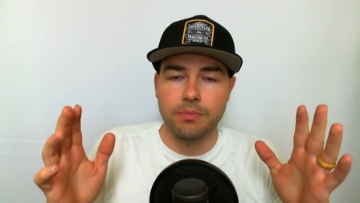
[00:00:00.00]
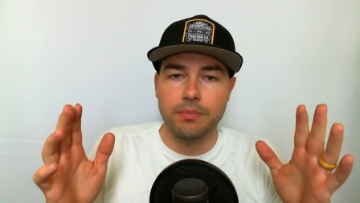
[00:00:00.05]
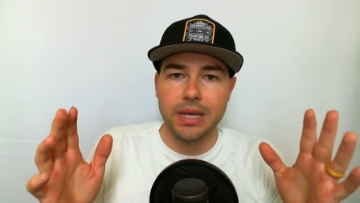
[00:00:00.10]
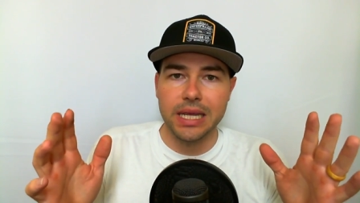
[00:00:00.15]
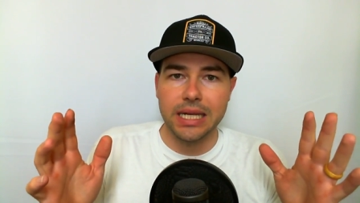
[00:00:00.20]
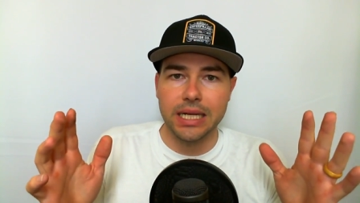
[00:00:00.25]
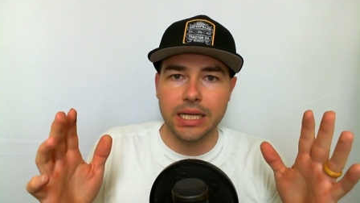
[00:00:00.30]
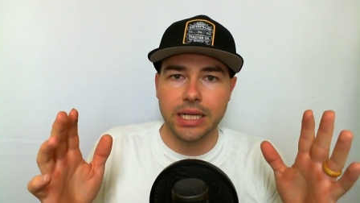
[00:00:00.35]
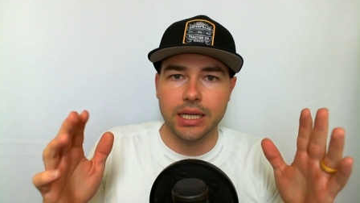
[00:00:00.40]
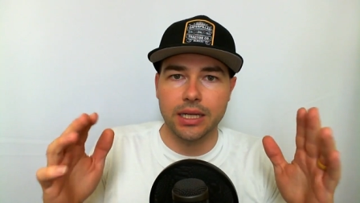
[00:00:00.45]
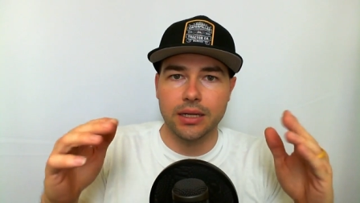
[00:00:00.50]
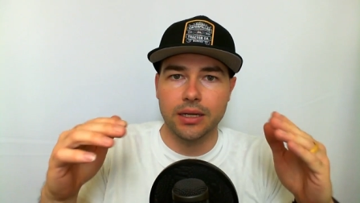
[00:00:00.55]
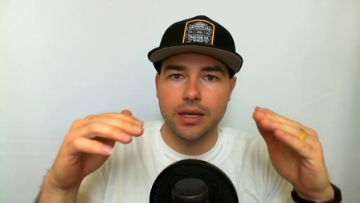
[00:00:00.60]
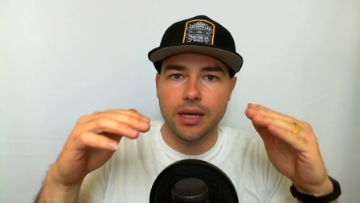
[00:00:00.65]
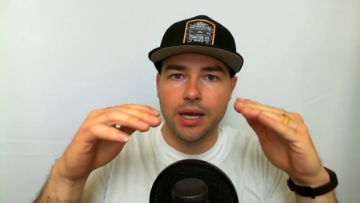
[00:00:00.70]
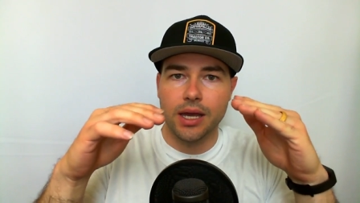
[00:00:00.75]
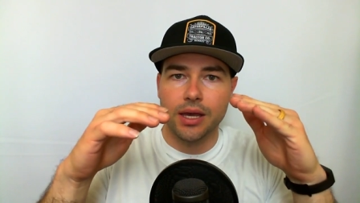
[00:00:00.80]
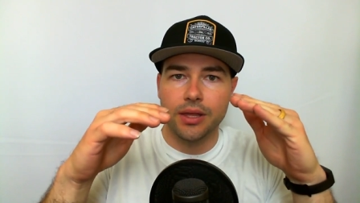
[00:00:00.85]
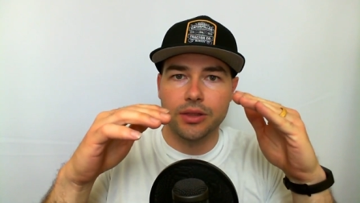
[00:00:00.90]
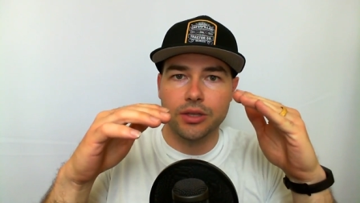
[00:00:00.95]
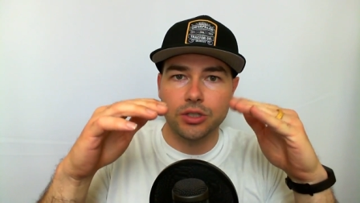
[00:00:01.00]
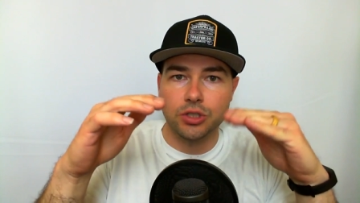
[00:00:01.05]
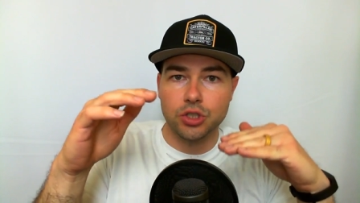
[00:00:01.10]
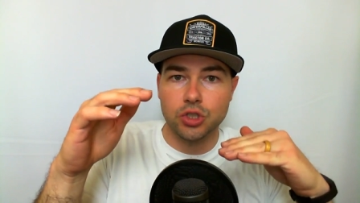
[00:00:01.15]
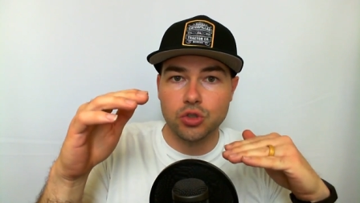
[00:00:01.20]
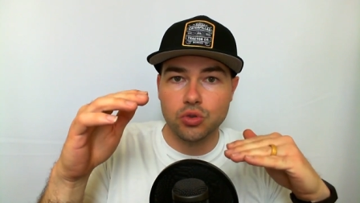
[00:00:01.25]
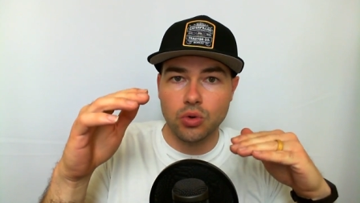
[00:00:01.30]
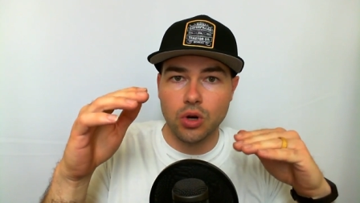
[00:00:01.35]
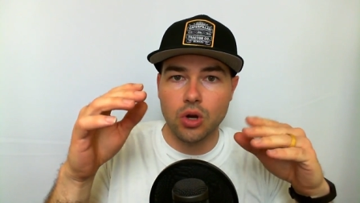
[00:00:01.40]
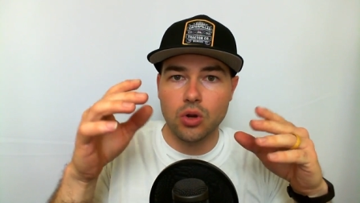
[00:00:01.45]
meaning the
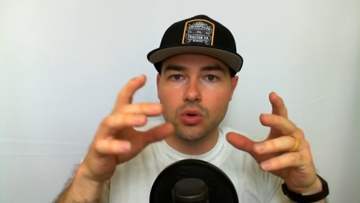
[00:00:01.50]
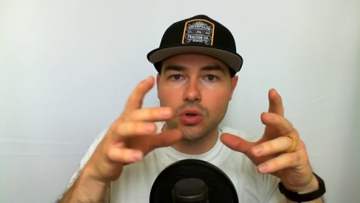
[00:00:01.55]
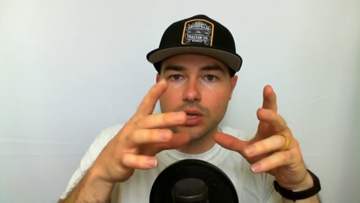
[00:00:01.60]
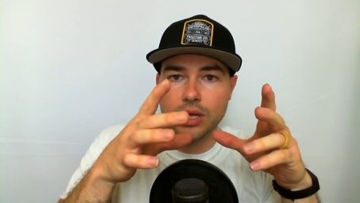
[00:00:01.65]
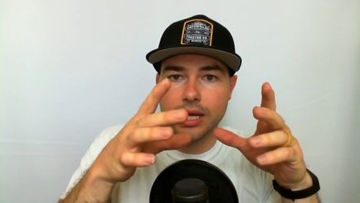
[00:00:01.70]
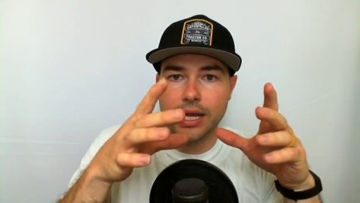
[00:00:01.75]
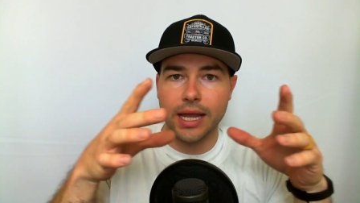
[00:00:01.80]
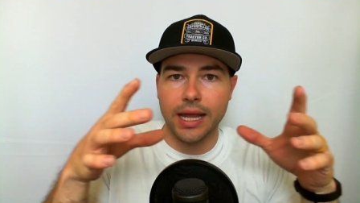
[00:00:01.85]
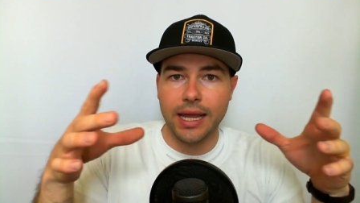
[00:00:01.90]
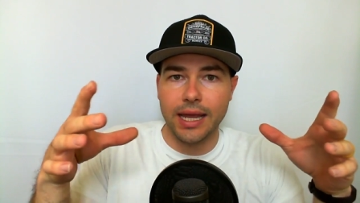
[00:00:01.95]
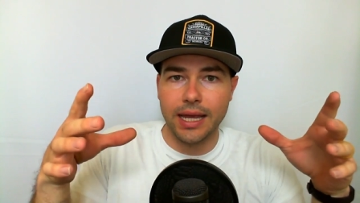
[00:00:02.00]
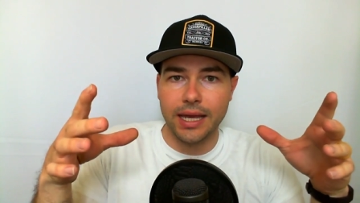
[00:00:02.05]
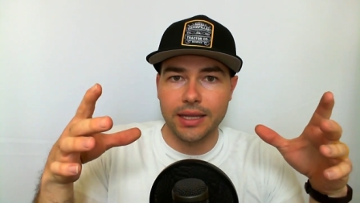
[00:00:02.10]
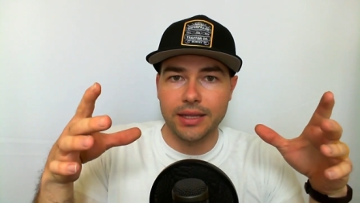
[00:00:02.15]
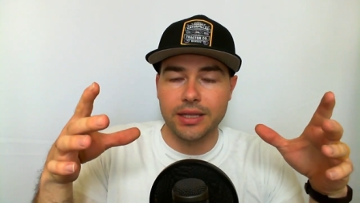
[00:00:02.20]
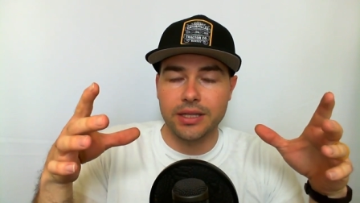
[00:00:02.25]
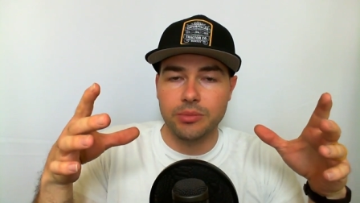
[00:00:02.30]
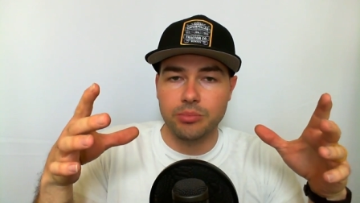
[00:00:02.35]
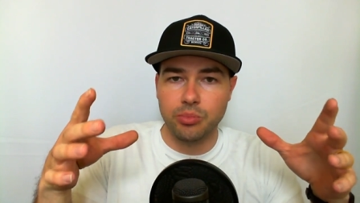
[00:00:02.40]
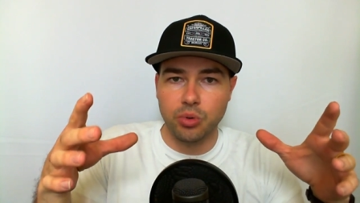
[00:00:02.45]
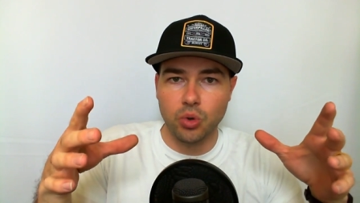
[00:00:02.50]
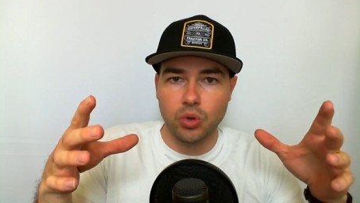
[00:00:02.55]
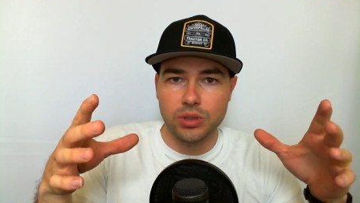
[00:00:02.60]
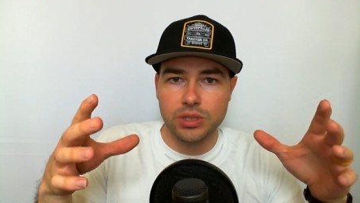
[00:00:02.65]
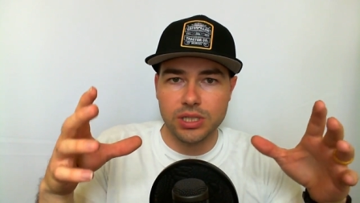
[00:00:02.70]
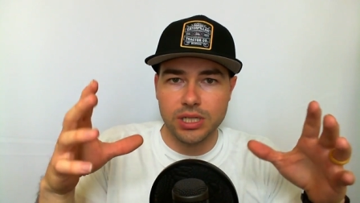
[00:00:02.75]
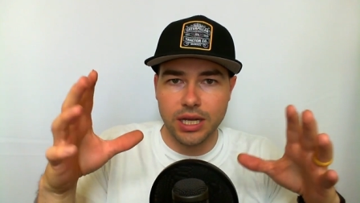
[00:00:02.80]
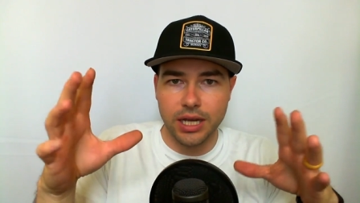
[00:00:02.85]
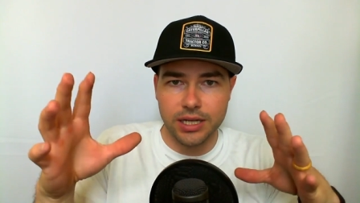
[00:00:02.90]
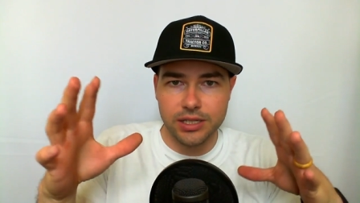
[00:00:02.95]
stroke and the bore
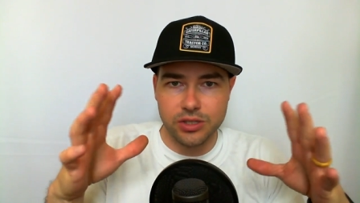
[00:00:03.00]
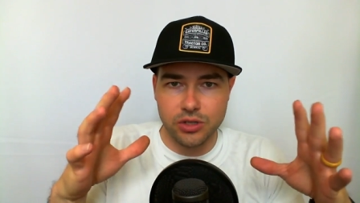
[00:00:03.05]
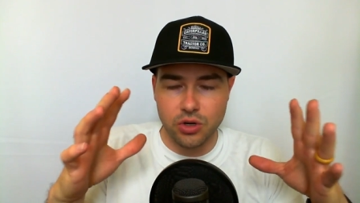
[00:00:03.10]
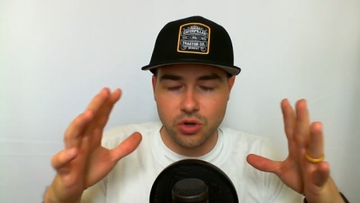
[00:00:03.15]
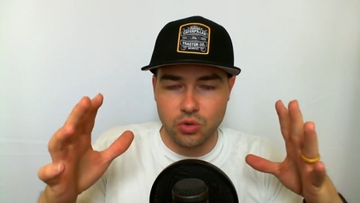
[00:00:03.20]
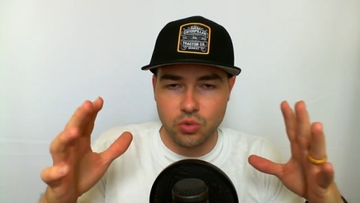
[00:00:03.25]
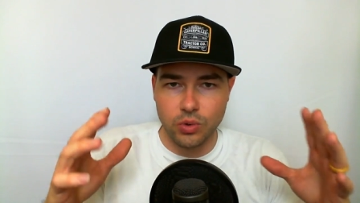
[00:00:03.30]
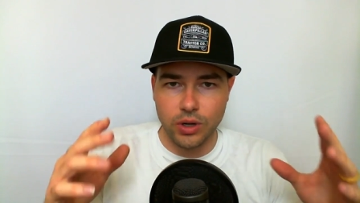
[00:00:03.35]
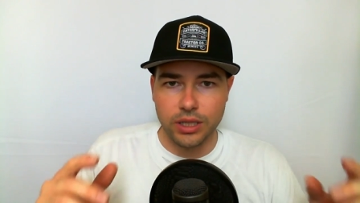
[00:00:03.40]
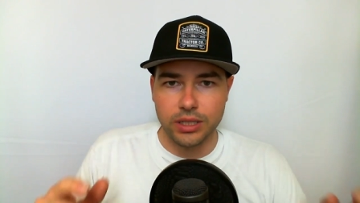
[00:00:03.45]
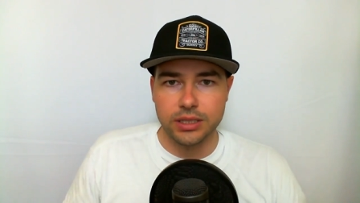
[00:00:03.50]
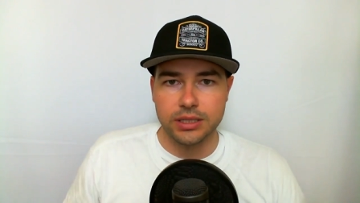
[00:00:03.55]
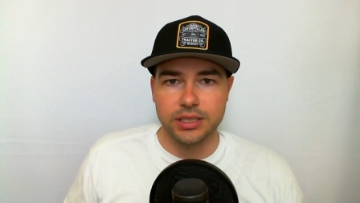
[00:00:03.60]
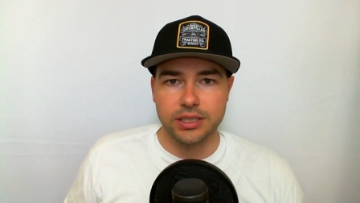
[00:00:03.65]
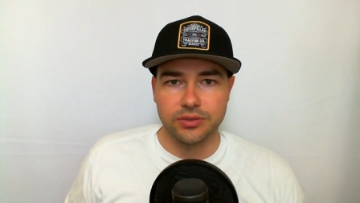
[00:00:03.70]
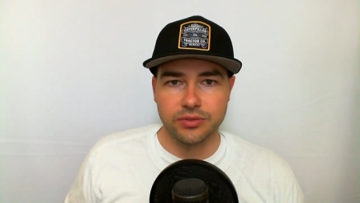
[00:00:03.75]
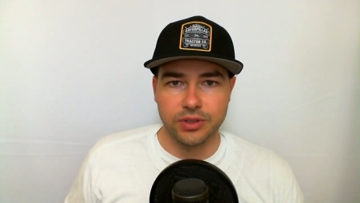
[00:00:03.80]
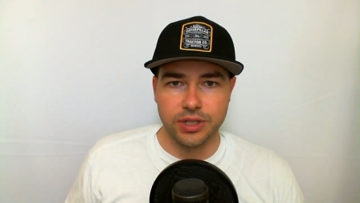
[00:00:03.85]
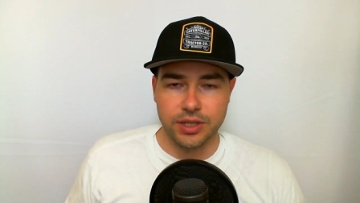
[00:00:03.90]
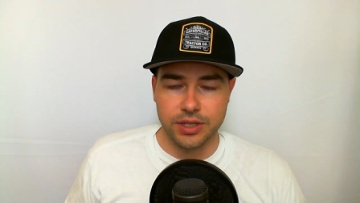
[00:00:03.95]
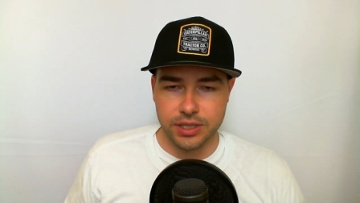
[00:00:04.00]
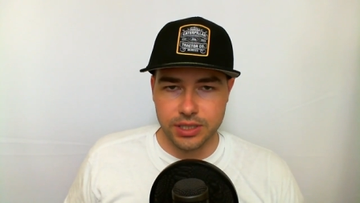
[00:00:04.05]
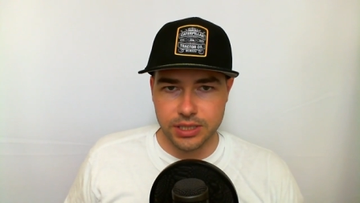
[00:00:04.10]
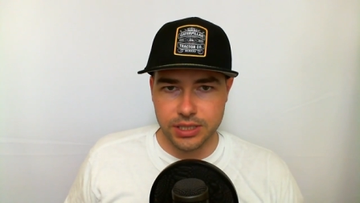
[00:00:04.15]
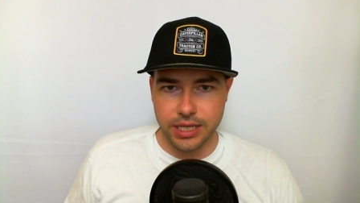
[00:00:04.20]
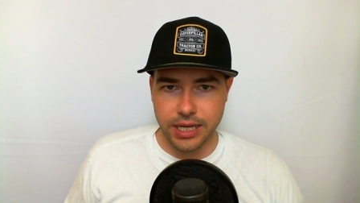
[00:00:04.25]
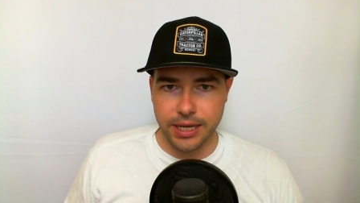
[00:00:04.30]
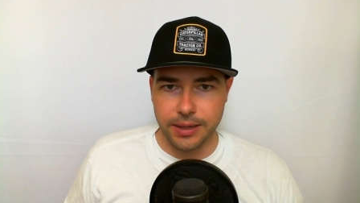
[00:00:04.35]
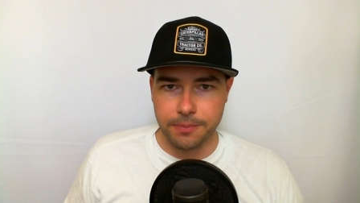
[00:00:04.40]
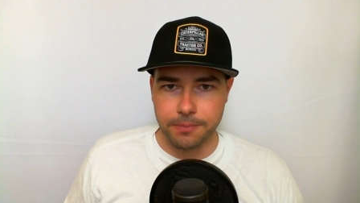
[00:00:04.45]
size are relatively the
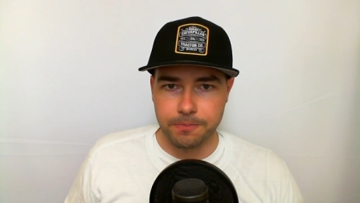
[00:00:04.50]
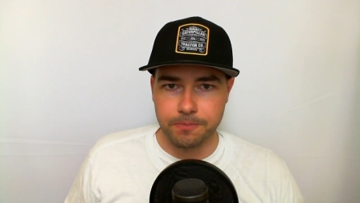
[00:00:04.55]
same?